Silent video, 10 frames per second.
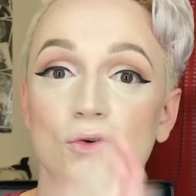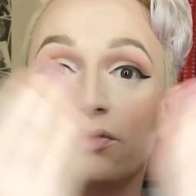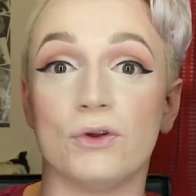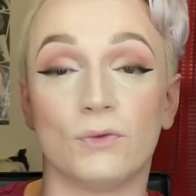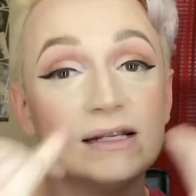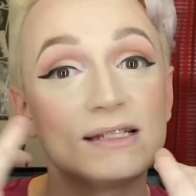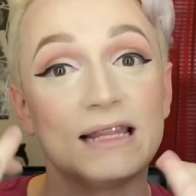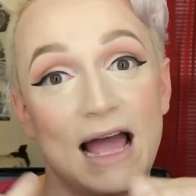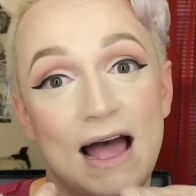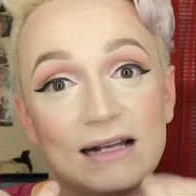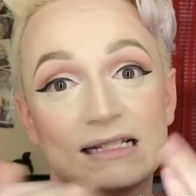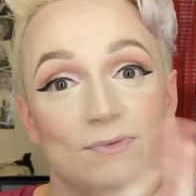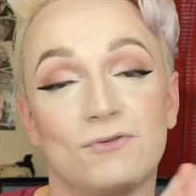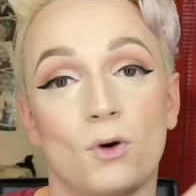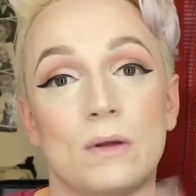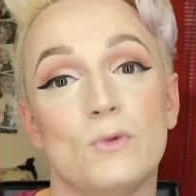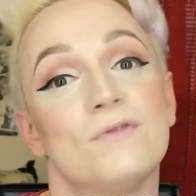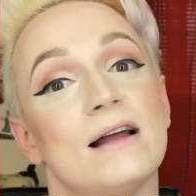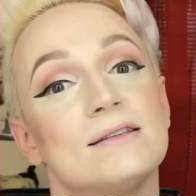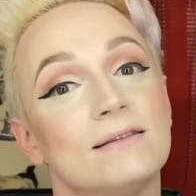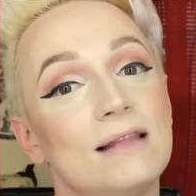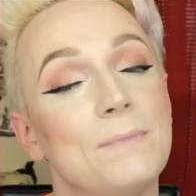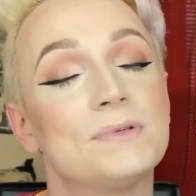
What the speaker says: the rest of the eyes before we move on to lips,